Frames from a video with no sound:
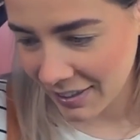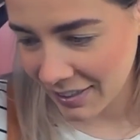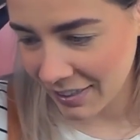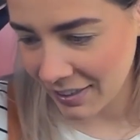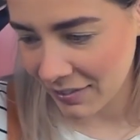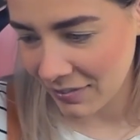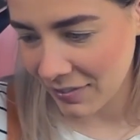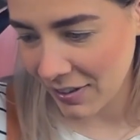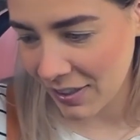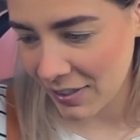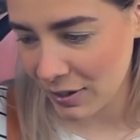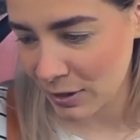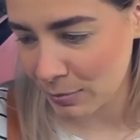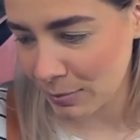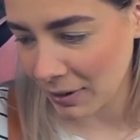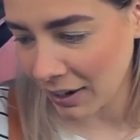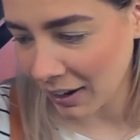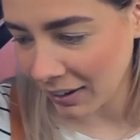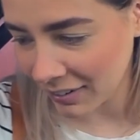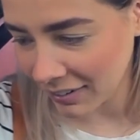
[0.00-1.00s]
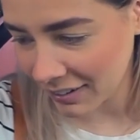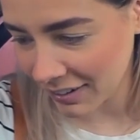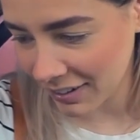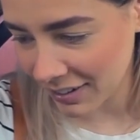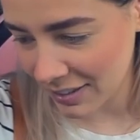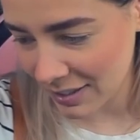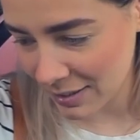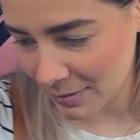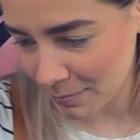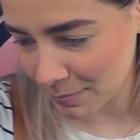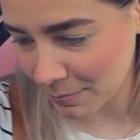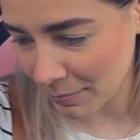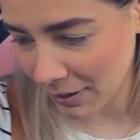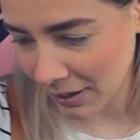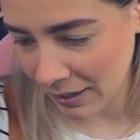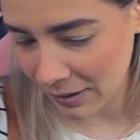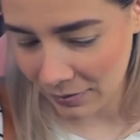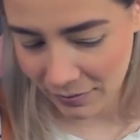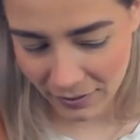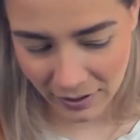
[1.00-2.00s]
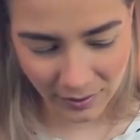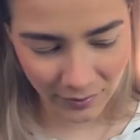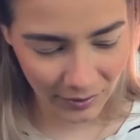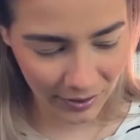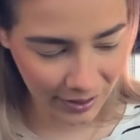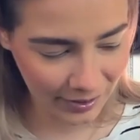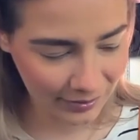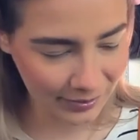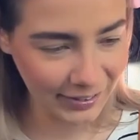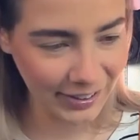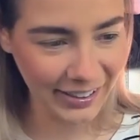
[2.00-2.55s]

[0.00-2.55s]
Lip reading: The feathered brow look is my favorite.